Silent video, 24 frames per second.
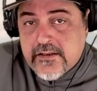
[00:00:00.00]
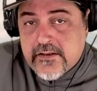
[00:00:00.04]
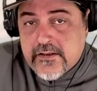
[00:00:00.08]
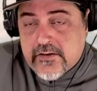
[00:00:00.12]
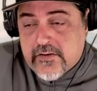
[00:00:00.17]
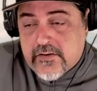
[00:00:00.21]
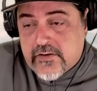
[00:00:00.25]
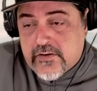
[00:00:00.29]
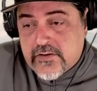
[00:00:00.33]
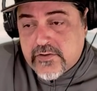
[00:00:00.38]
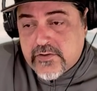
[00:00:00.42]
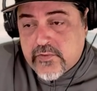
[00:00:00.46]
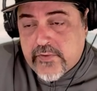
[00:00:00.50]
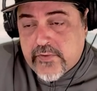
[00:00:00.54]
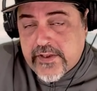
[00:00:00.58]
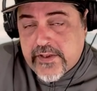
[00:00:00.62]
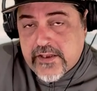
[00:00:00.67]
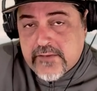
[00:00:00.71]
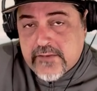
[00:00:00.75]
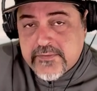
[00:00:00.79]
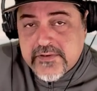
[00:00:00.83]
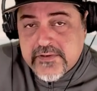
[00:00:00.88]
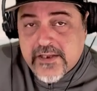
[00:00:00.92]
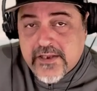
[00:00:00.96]
all the way
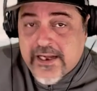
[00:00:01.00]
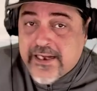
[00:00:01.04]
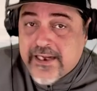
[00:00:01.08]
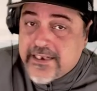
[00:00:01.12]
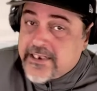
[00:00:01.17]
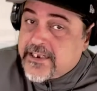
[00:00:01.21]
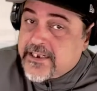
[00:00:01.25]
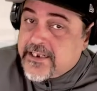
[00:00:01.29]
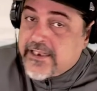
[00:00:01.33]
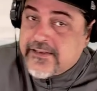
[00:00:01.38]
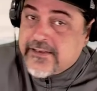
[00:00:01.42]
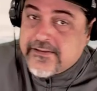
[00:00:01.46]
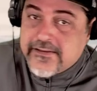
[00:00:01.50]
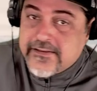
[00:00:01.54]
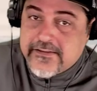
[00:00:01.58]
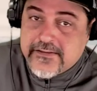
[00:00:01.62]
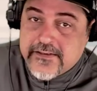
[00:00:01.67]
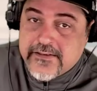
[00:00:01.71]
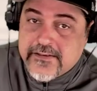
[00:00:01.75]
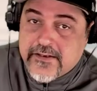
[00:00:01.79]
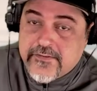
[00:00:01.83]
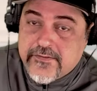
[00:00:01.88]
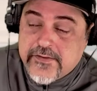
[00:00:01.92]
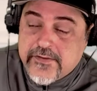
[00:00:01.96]
up to holidays and
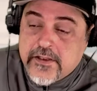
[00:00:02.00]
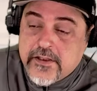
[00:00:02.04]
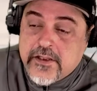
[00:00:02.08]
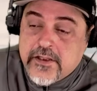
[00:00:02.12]
stuff.